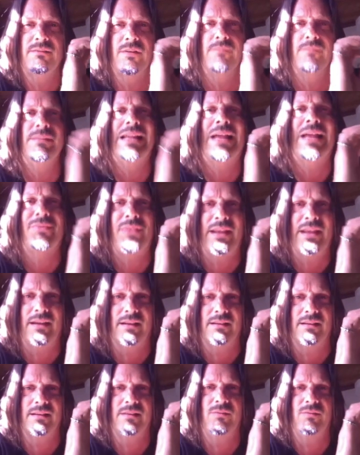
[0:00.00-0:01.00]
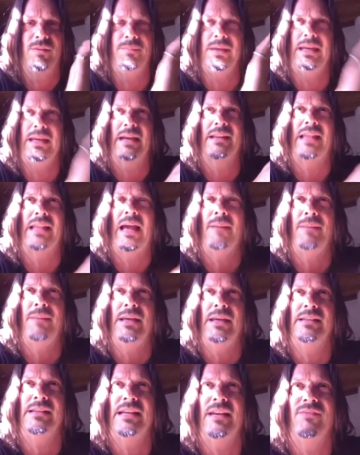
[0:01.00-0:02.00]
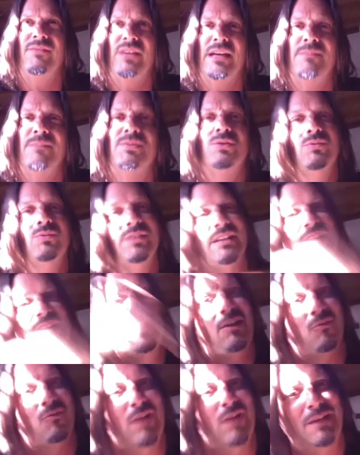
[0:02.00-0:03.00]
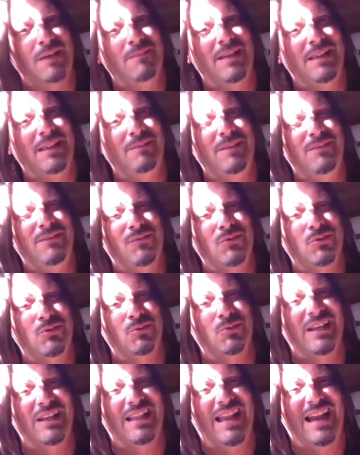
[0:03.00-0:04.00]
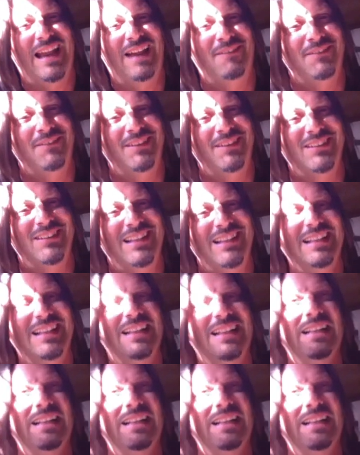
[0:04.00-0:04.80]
From nothing. We began that. Me and Dave Gibbs, who was the guy who recommended me for Julianne Hatfield.